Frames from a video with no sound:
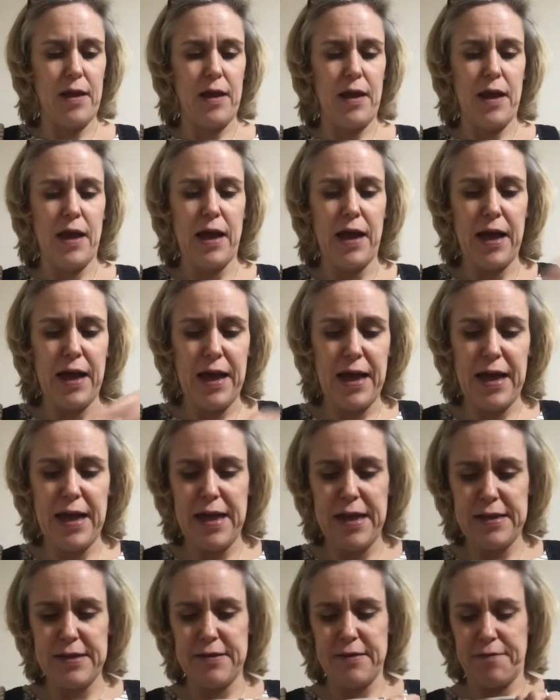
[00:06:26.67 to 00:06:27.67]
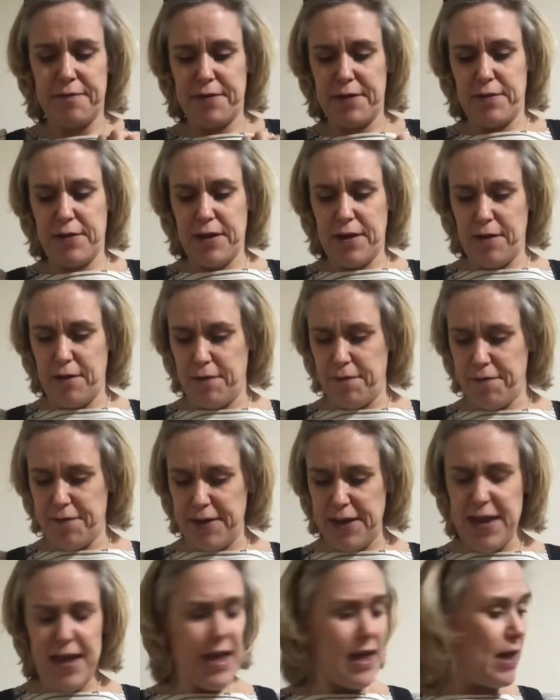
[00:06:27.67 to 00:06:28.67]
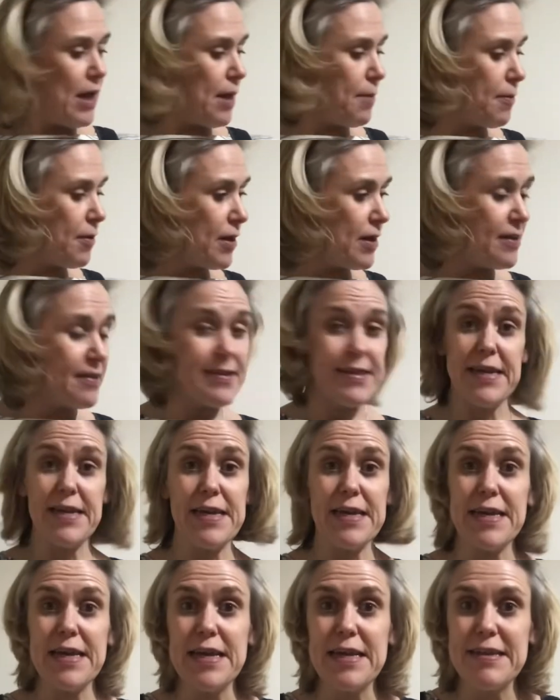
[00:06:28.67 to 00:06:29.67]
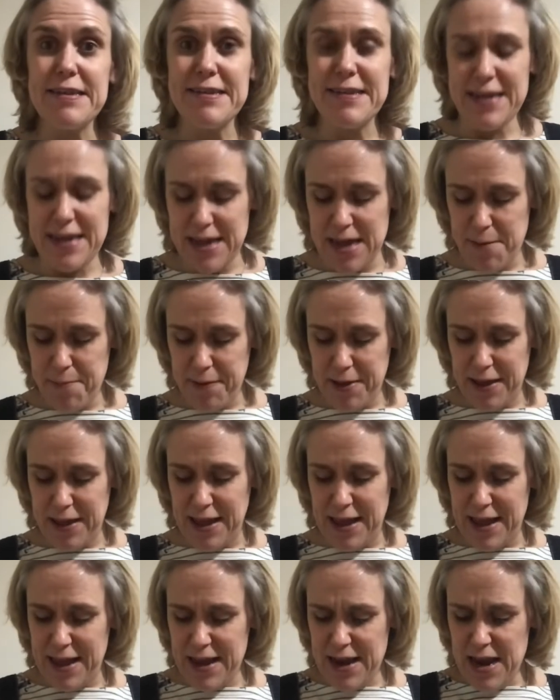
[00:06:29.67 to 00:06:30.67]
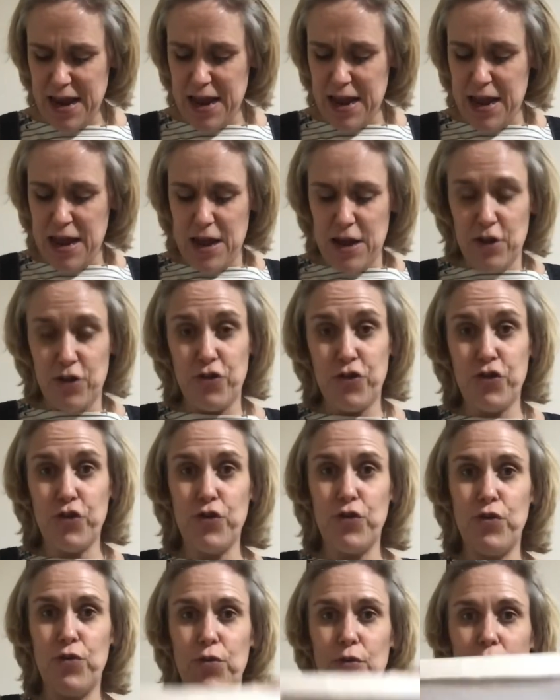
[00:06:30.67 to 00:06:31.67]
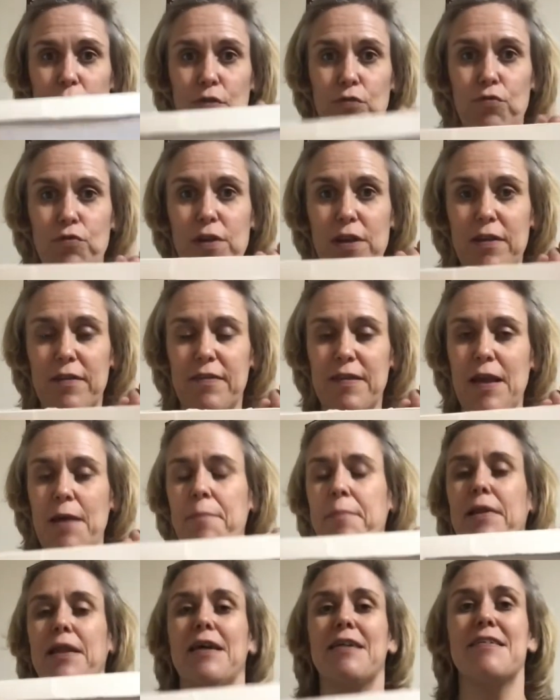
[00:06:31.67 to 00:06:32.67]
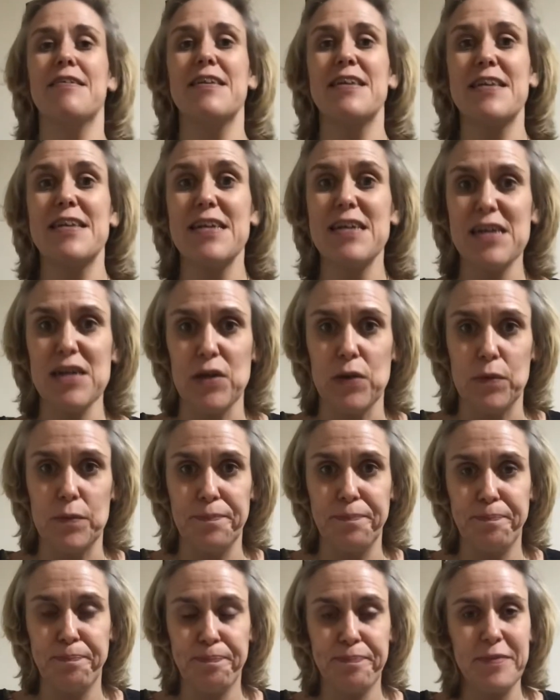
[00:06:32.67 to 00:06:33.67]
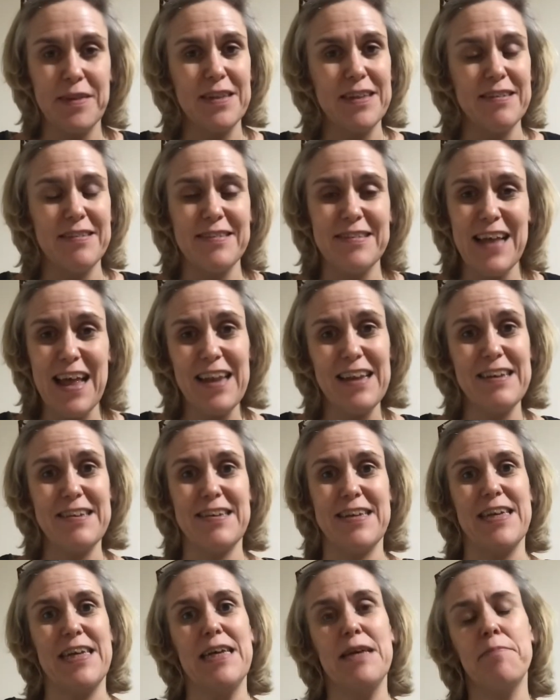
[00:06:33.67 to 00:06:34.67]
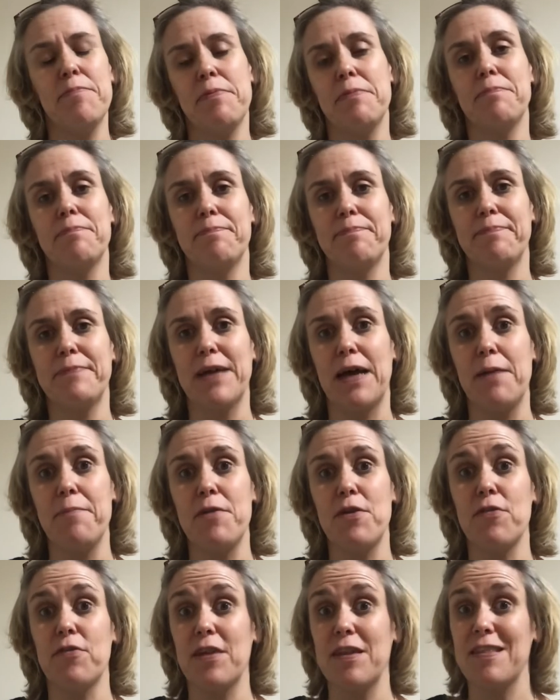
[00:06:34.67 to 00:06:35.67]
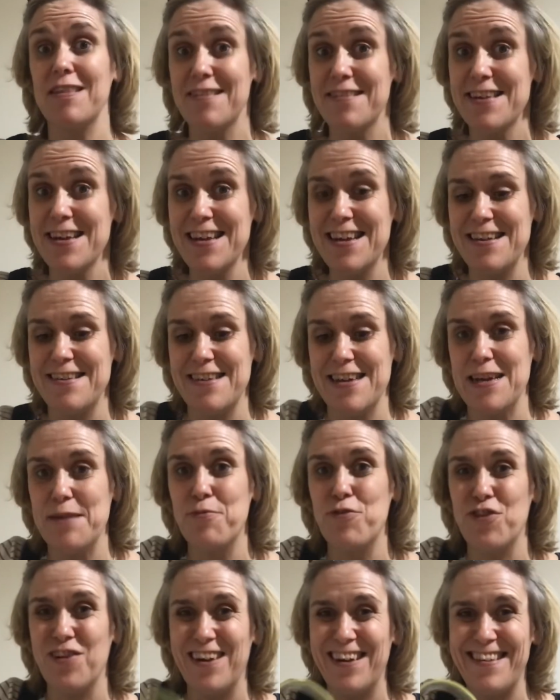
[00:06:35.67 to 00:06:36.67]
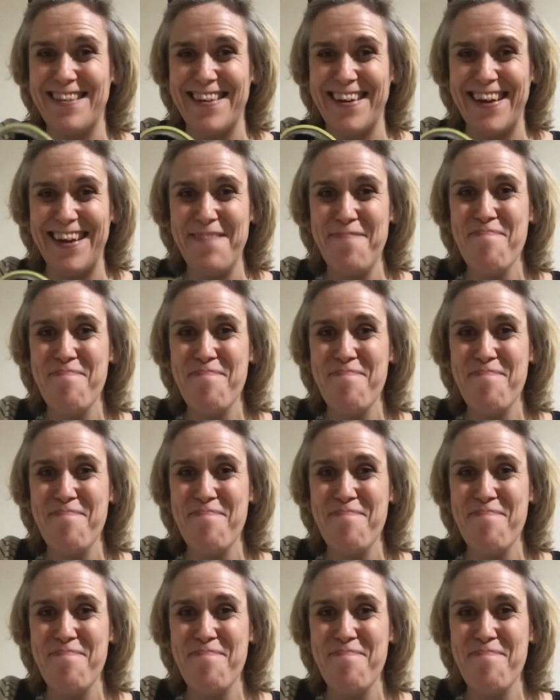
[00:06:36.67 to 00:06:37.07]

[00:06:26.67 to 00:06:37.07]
And very carefully, I'm going to take tape again to reassemble it. Now, the sellotape that I'm using, the sticky tape should I say,